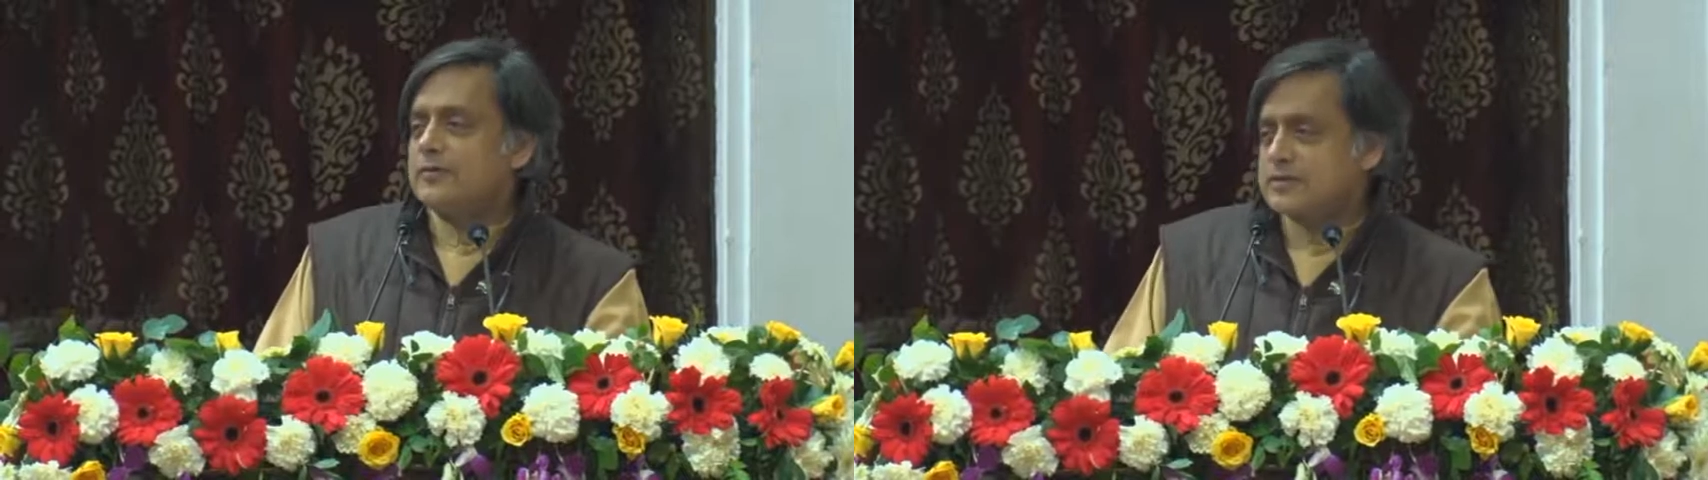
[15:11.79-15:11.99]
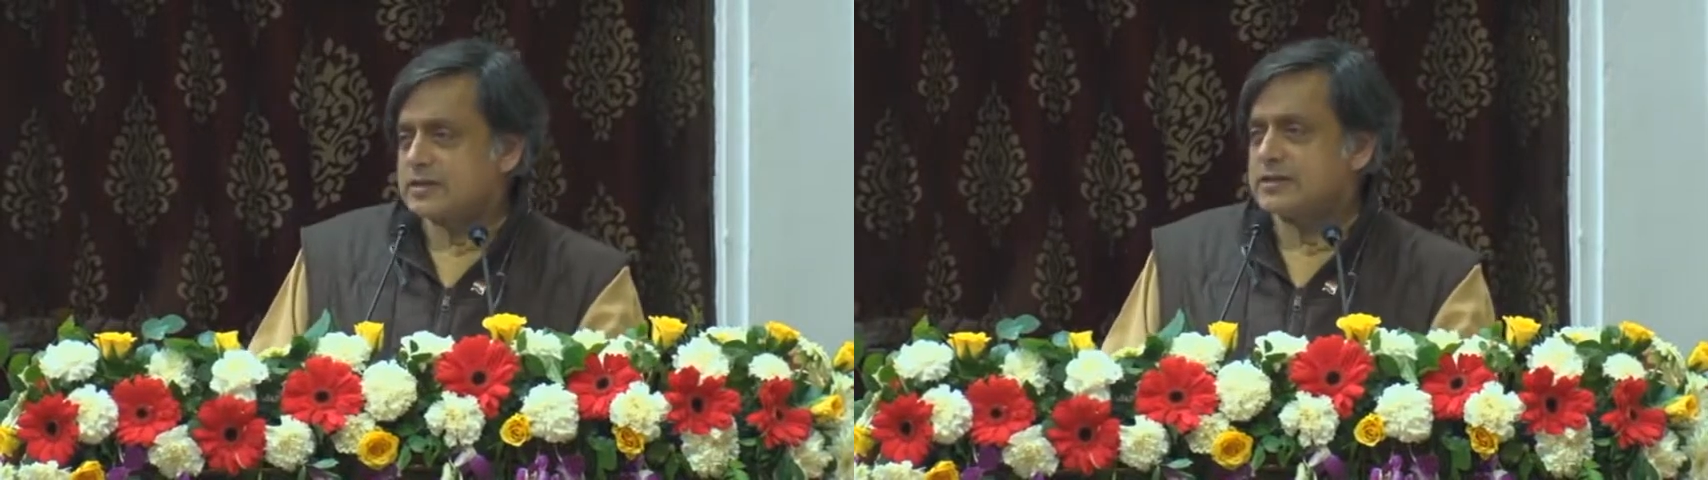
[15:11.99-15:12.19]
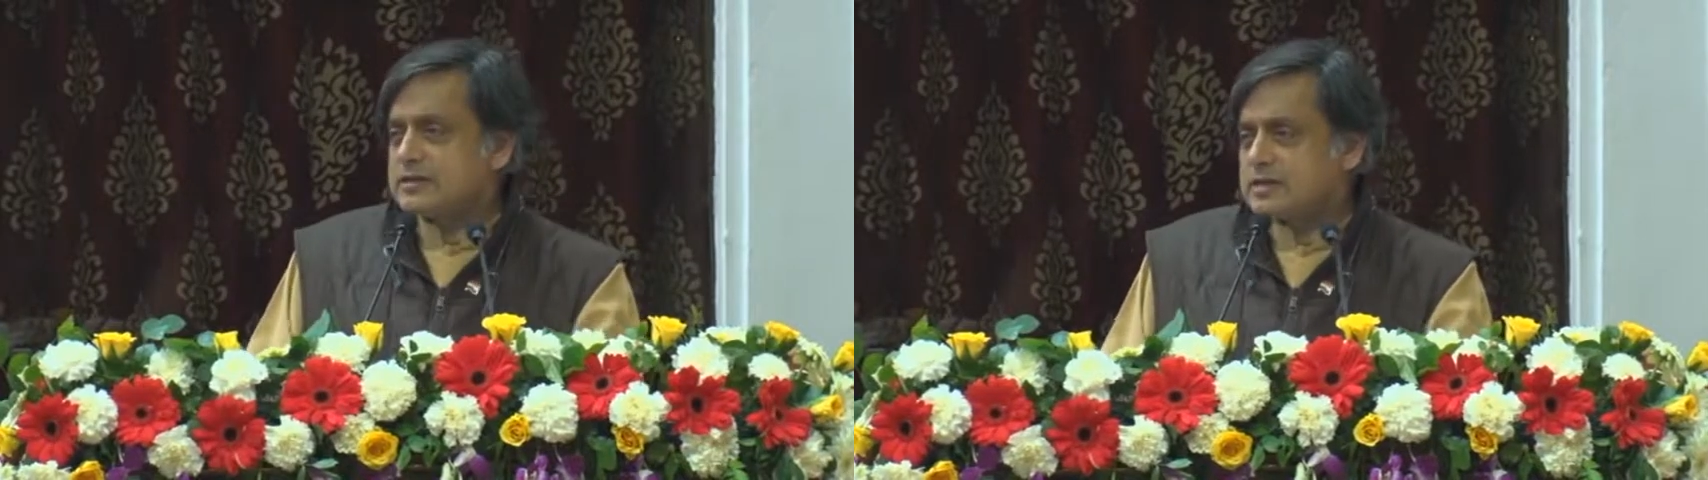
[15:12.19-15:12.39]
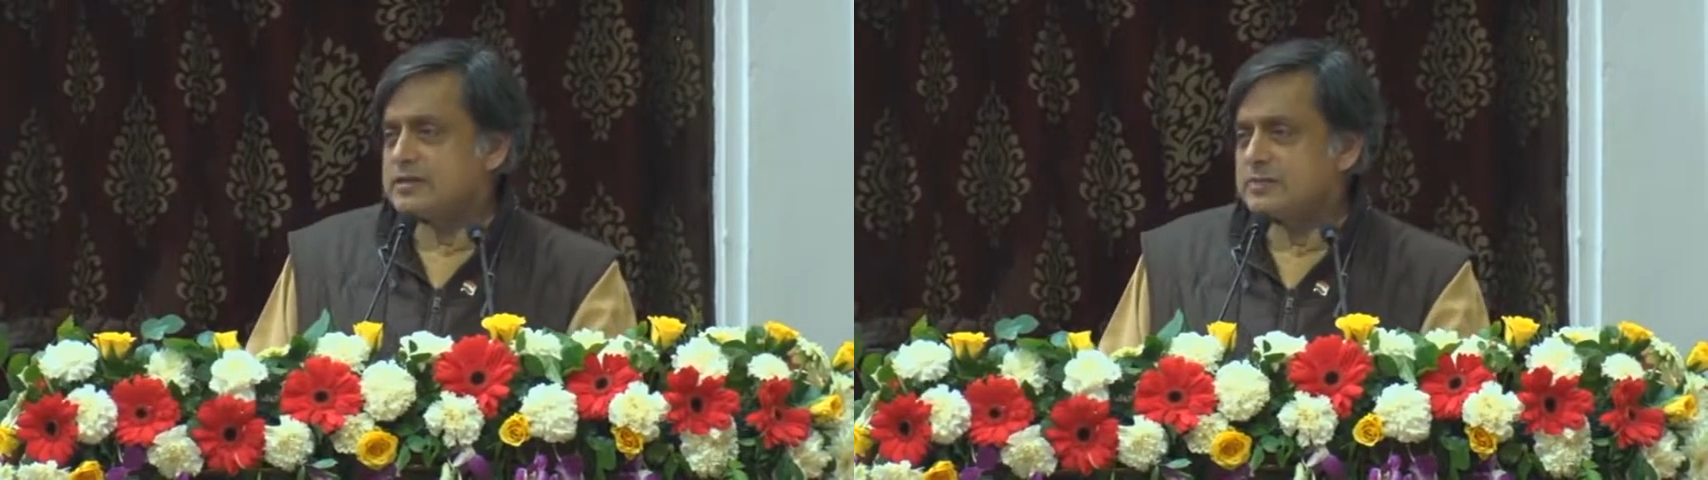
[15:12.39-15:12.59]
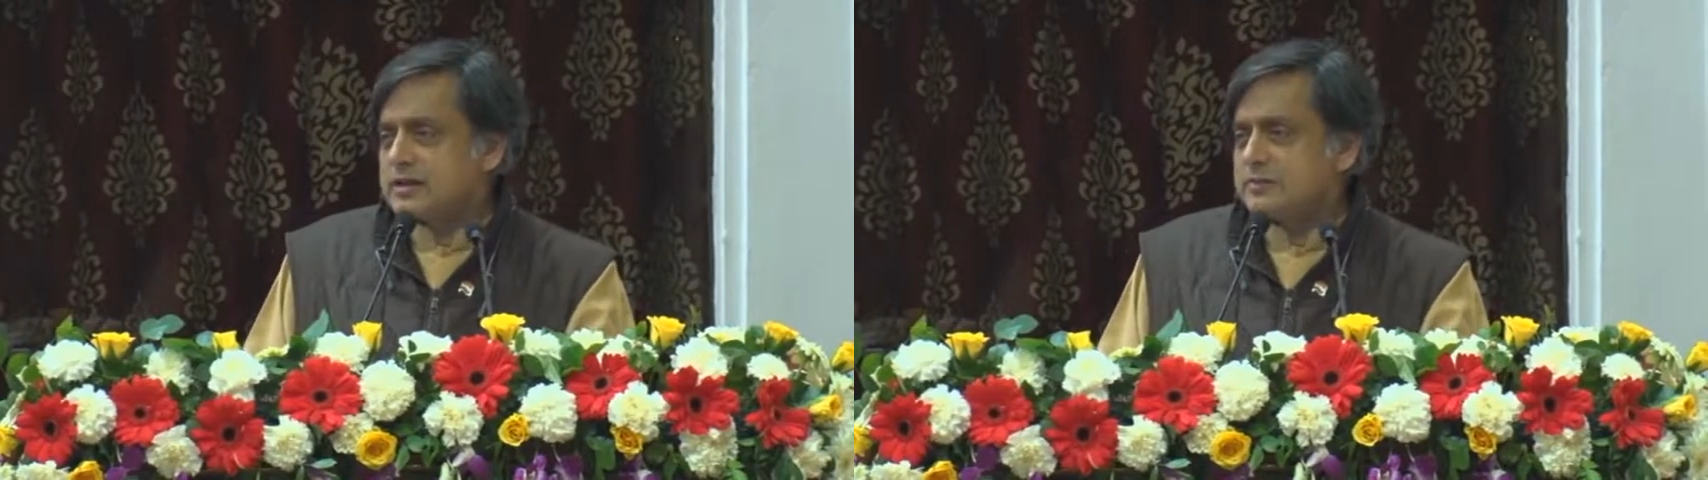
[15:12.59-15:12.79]
is this a
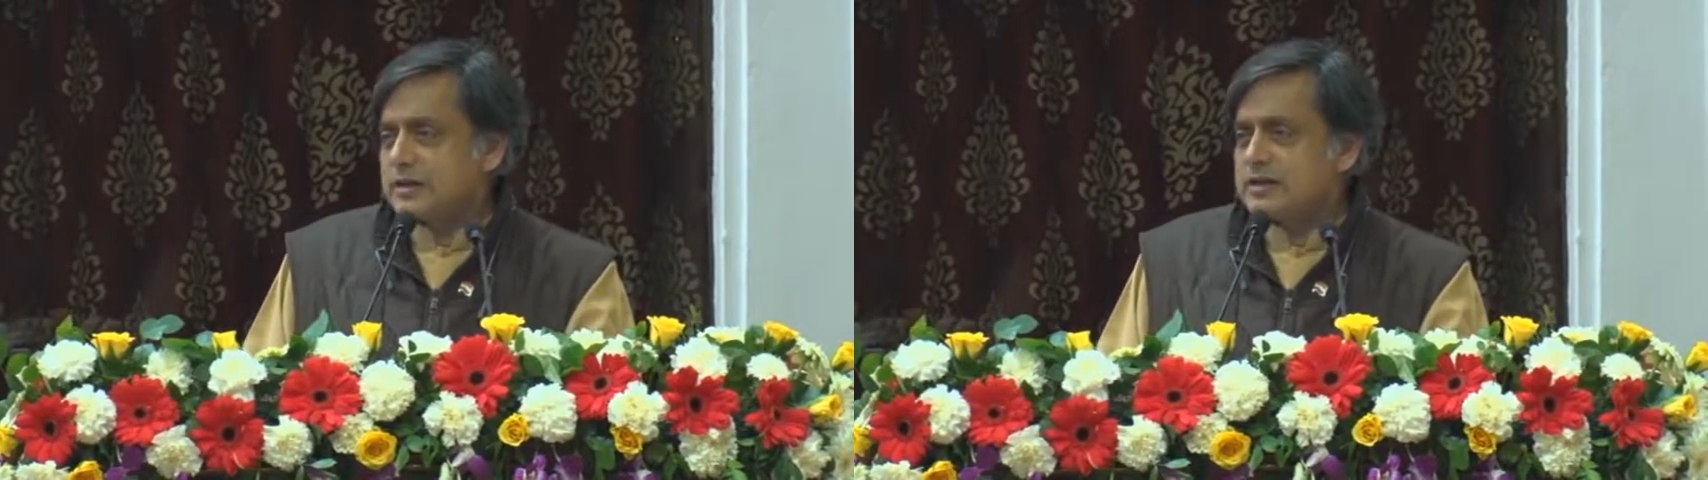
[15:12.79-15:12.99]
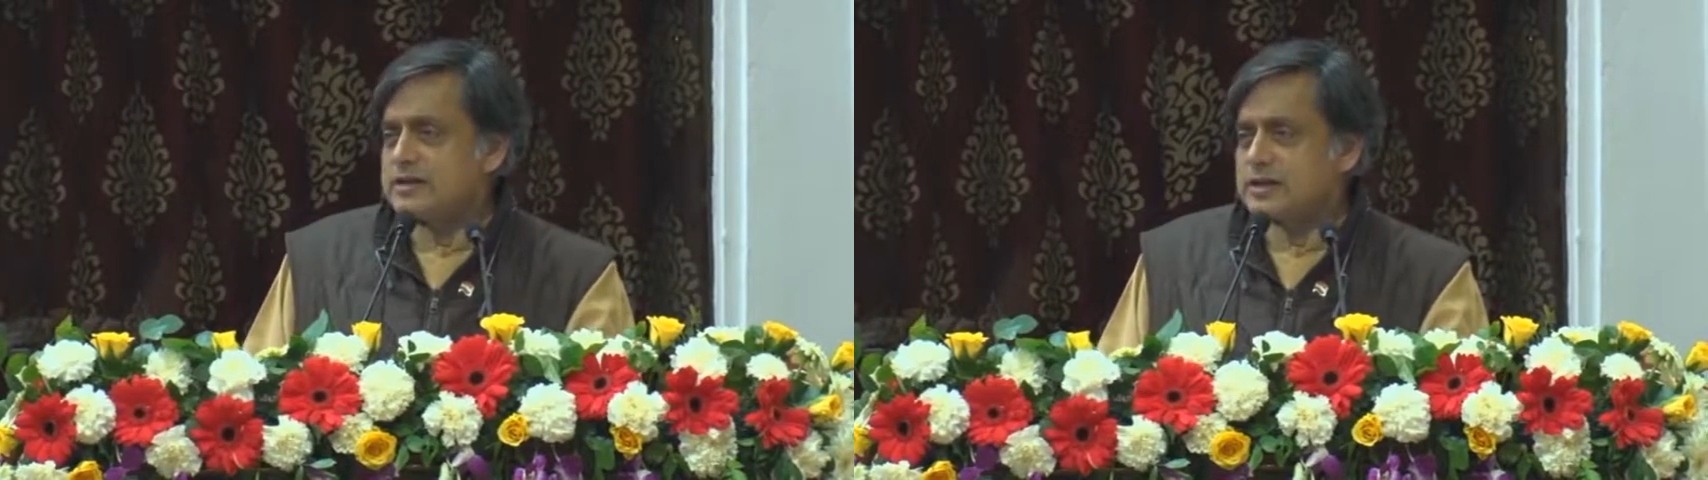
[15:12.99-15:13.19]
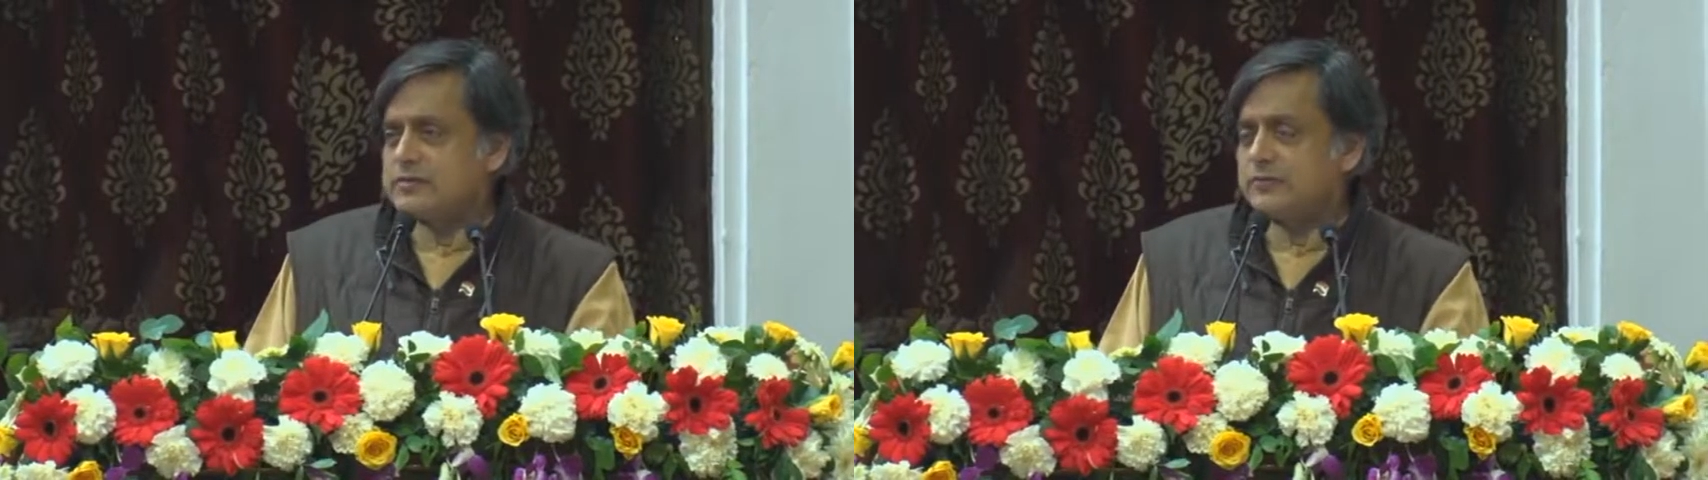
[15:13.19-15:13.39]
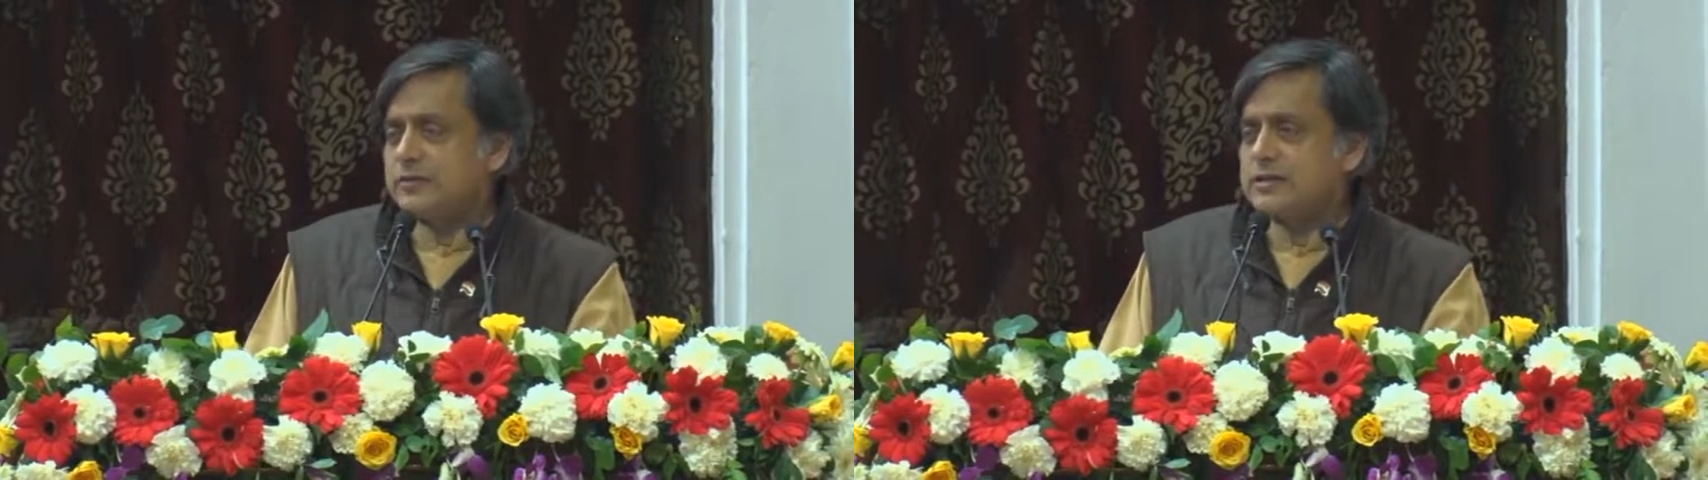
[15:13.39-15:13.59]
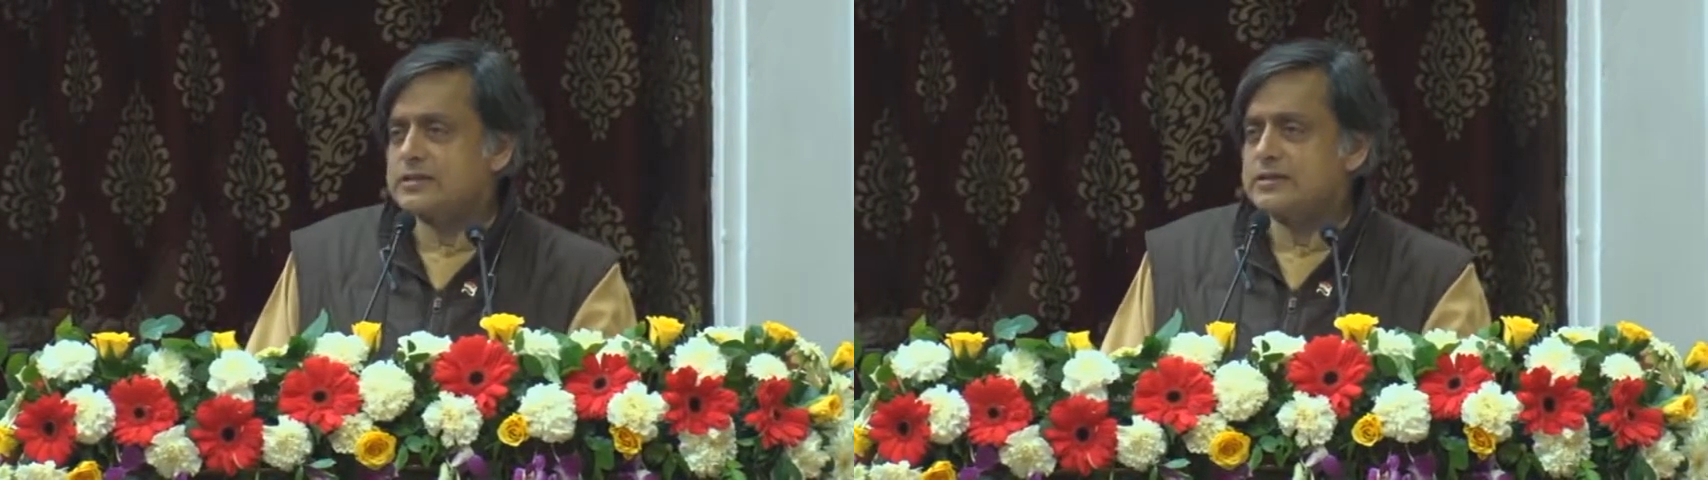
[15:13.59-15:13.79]
system that makes sense for
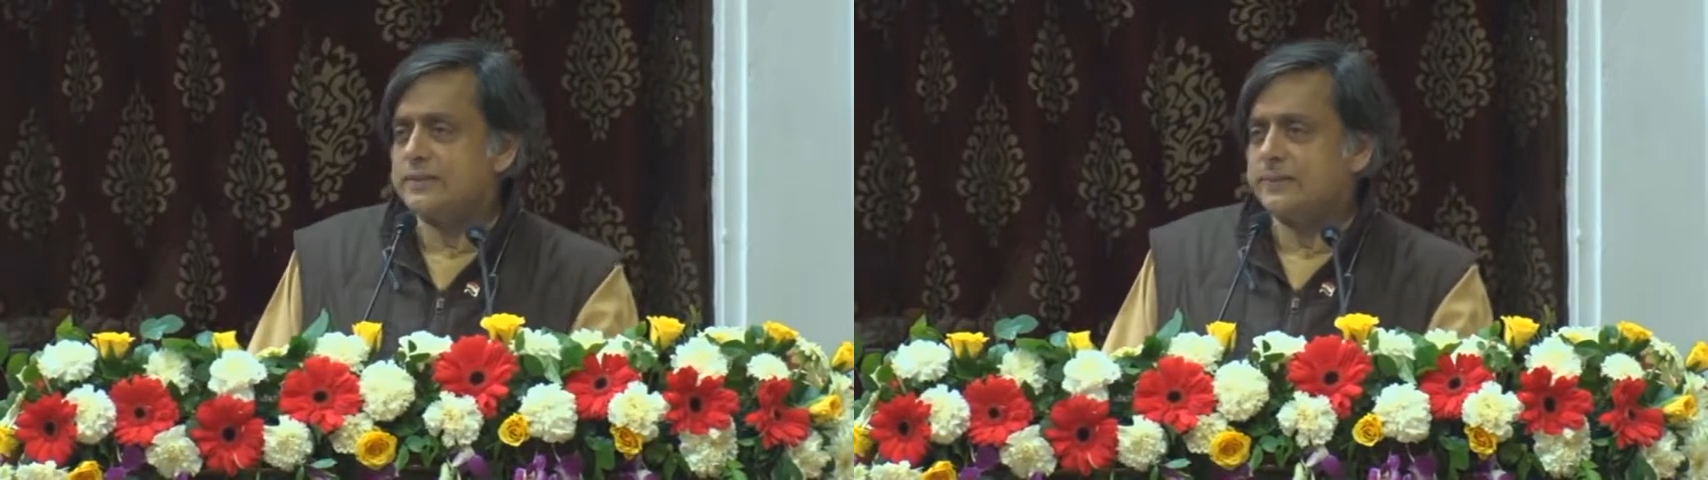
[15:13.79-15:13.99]
us?